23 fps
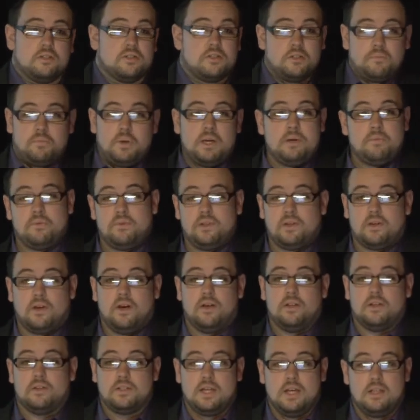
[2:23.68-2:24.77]
and to people that
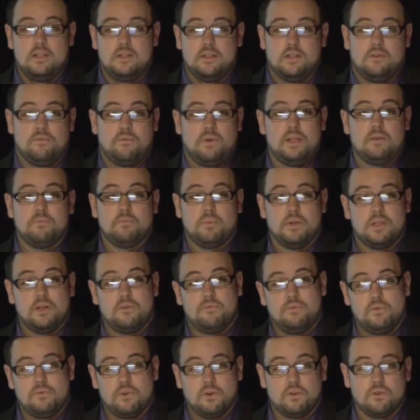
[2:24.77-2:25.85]
can't attend an event, but if
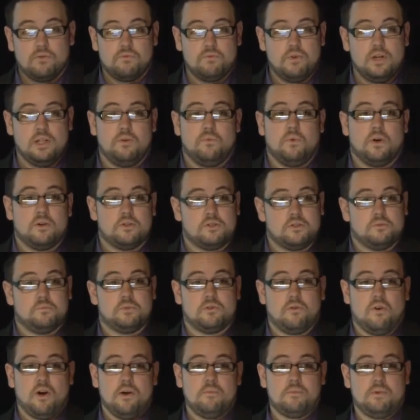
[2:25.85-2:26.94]
you've got a really
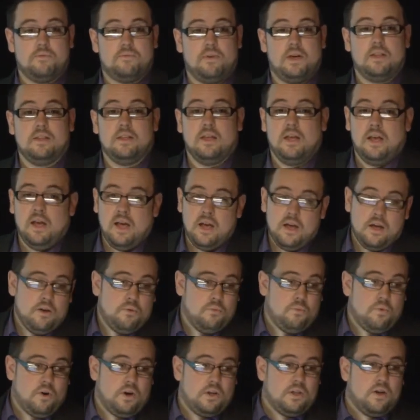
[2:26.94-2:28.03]
well-subscribed event,
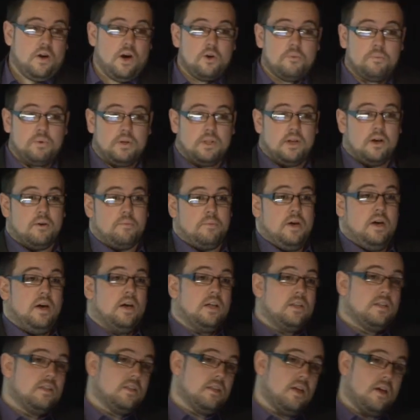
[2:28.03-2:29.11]
why not open up
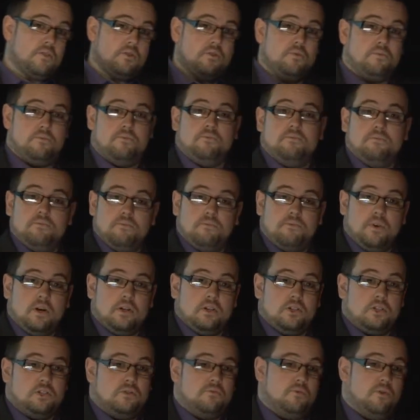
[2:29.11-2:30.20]
another
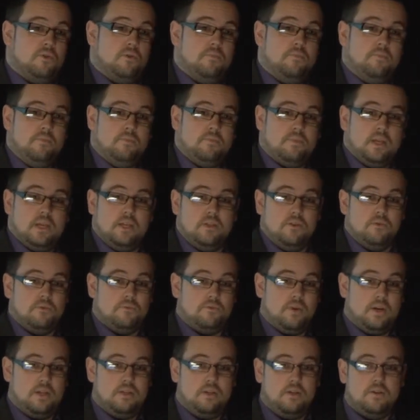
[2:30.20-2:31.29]
function room in your
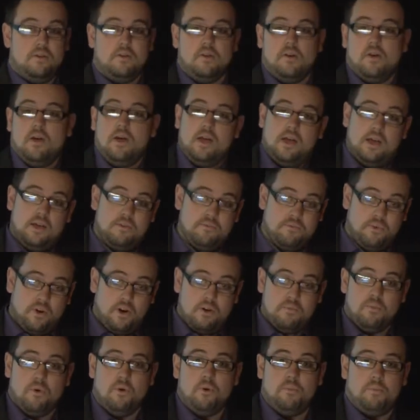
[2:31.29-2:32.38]
venue, invite
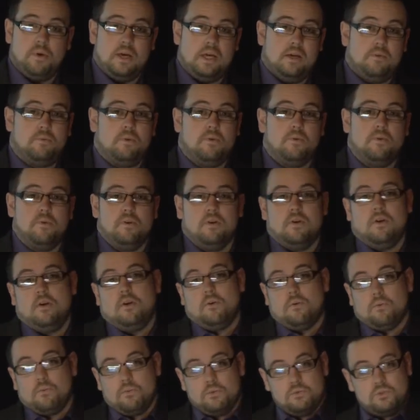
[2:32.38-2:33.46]
more people,
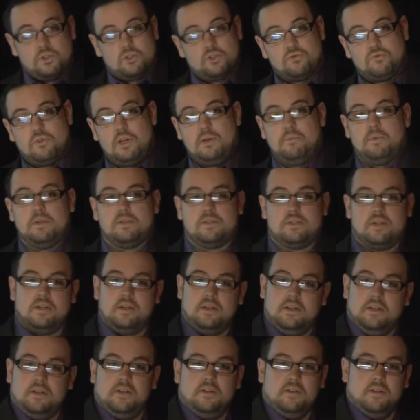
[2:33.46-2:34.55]
we'll stream it to
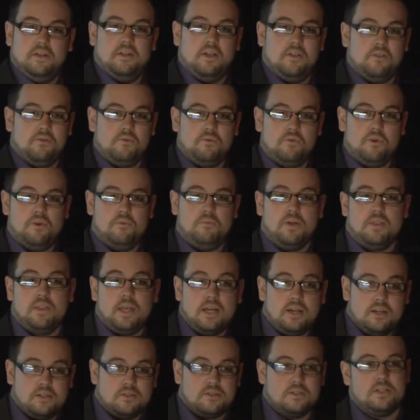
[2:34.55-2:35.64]
another room, and they
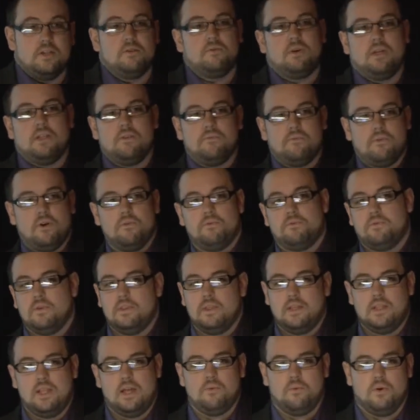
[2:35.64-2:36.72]
can still get involved in
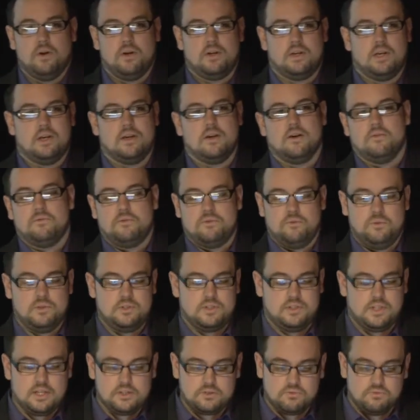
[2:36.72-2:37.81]
the networking afterwards,
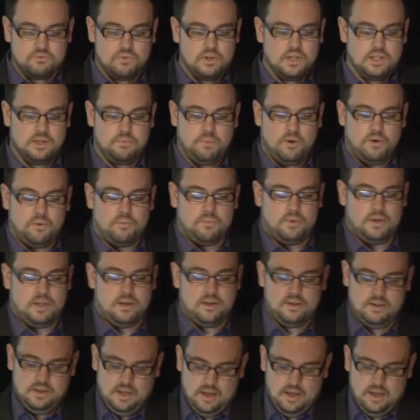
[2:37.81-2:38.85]
and that's really popular